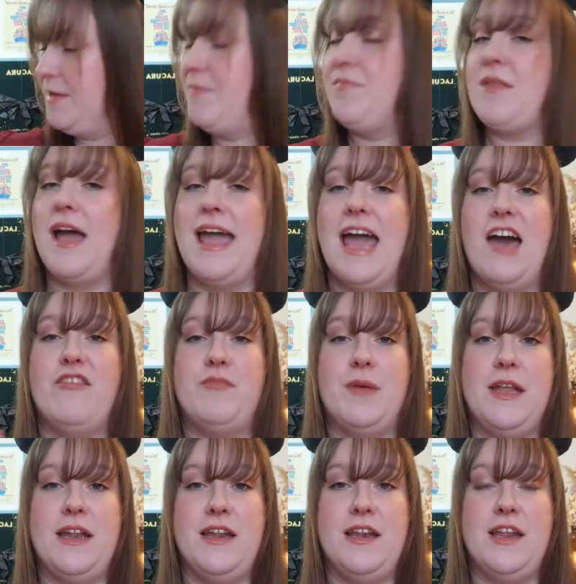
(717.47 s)
me, I have
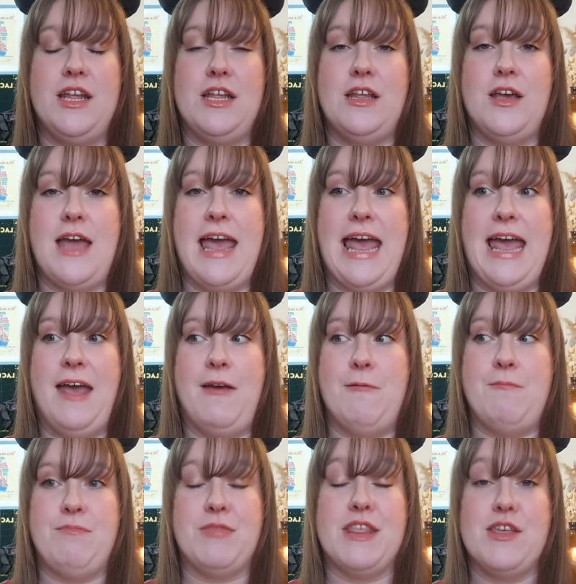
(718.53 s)
been um,